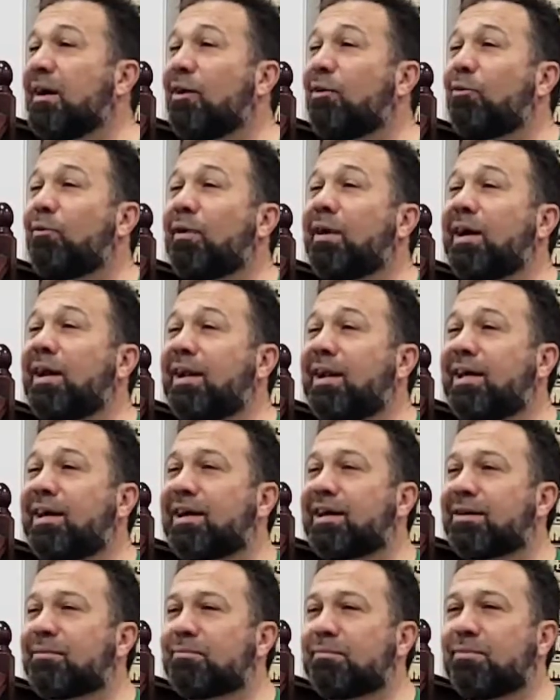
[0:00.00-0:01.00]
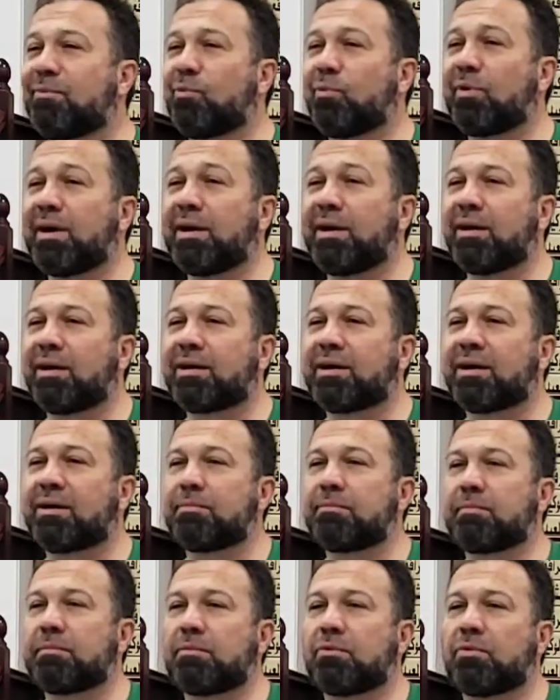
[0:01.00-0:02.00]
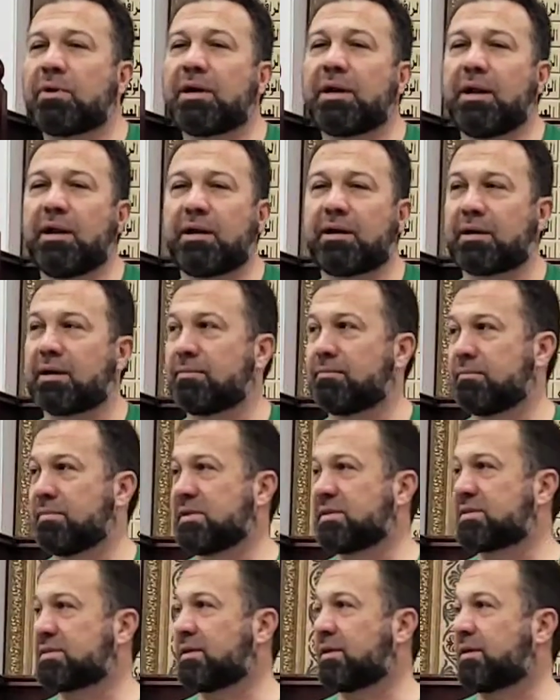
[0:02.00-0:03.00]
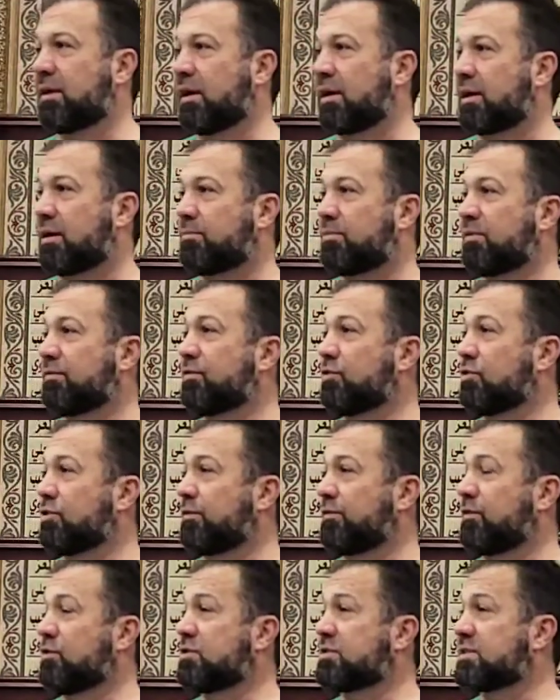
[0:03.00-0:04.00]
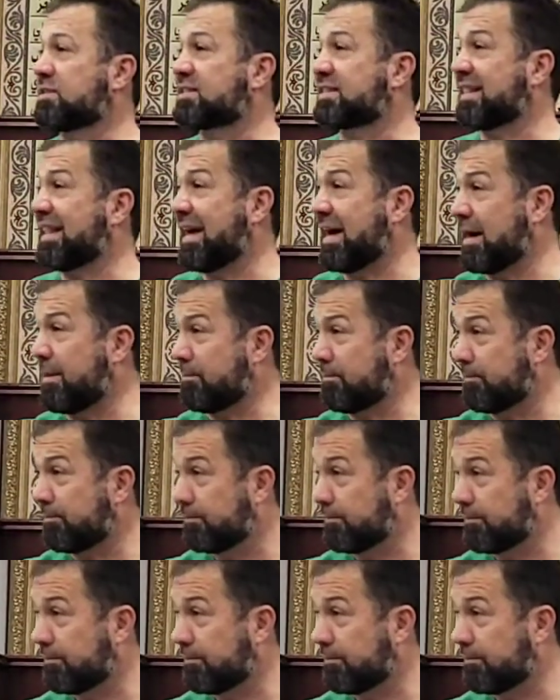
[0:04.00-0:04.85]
Welcome, welcome, welcome, Mr. Arab. If you refuse Islam,